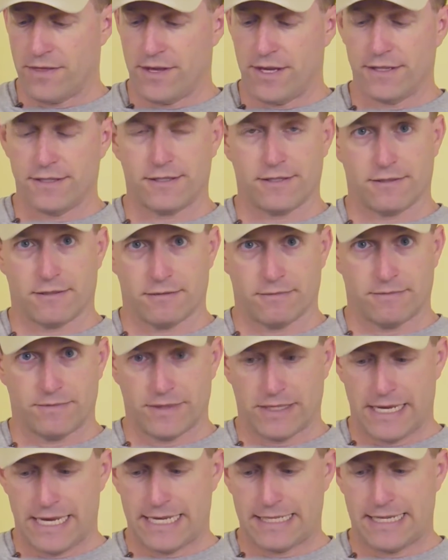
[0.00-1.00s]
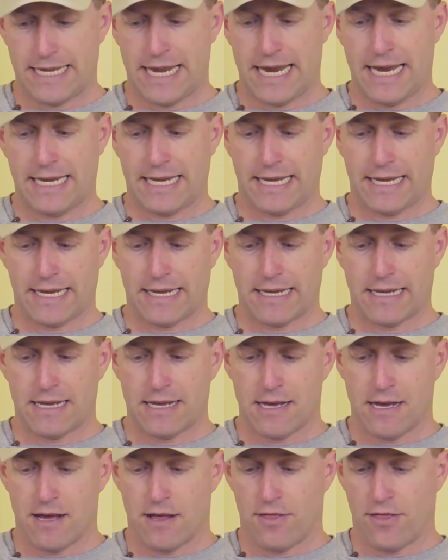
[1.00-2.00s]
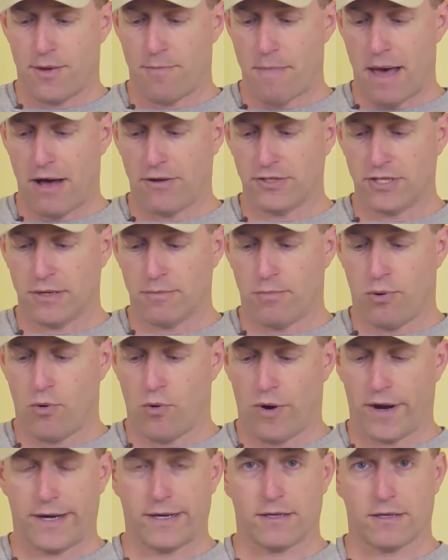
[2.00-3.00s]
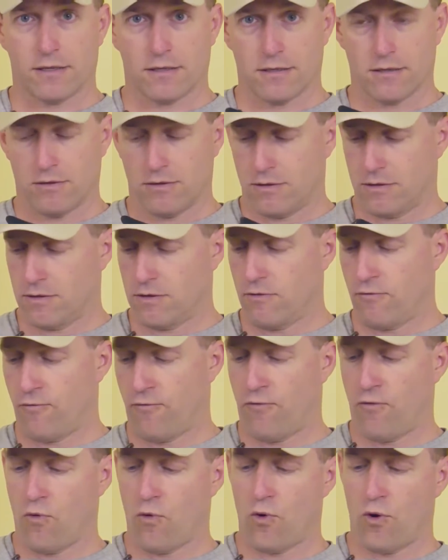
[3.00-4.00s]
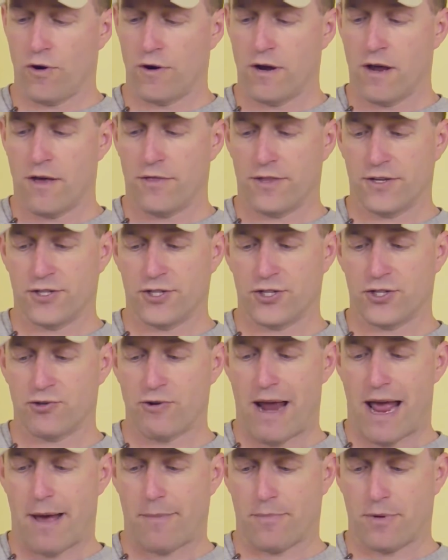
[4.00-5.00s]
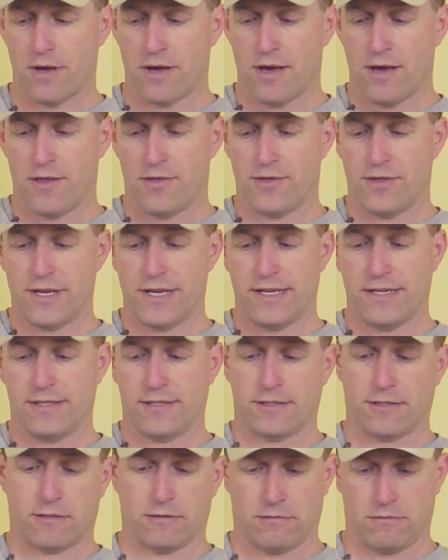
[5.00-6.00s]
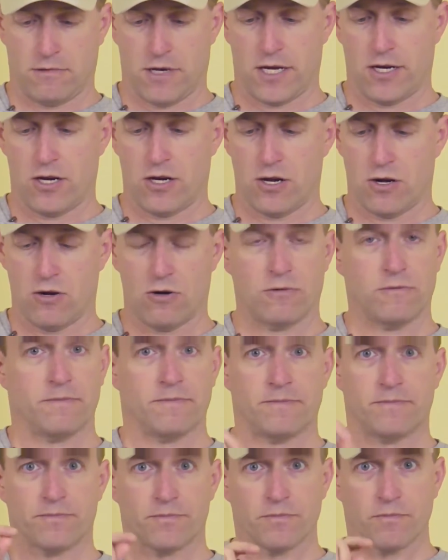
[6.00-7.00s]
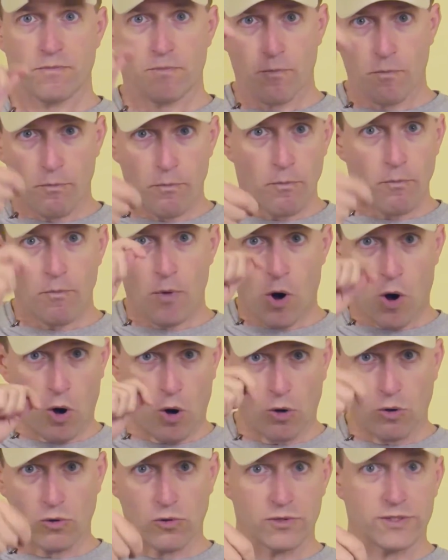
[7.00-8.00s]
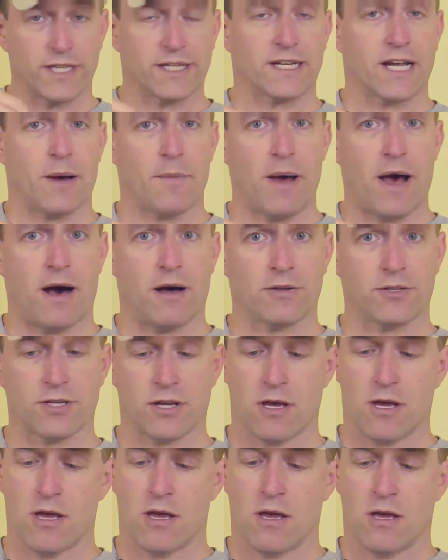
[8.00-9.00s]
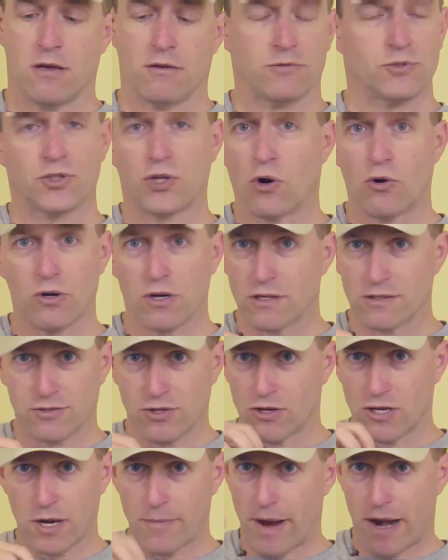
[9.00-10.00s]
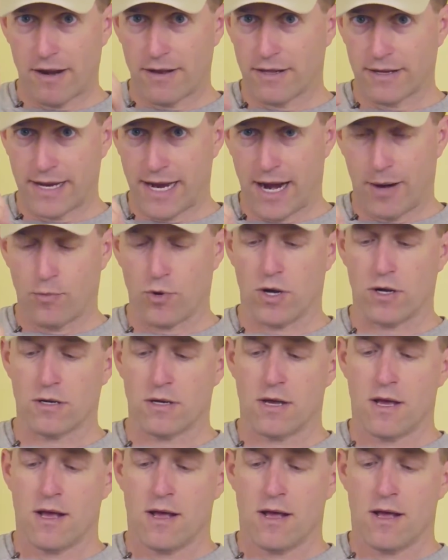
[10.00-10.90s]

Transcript: this is hitting the mounting point for the strap. These, I don't know, holes that come out don't come out of the camera.